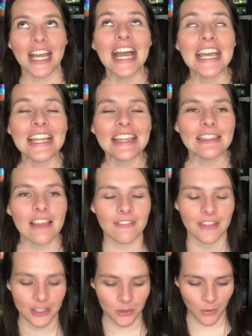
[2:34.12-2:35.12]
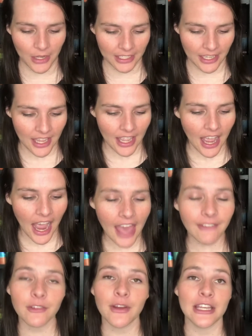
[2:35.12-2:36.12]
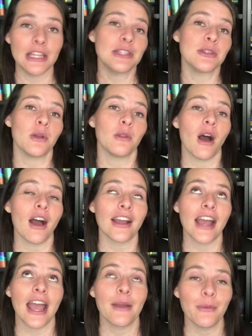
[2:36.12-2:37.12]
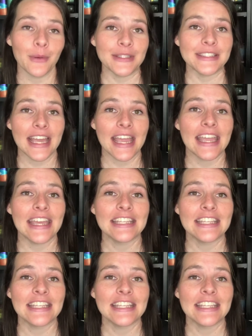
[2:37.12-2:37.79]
I love this one. I haven't read it in so long, I will say.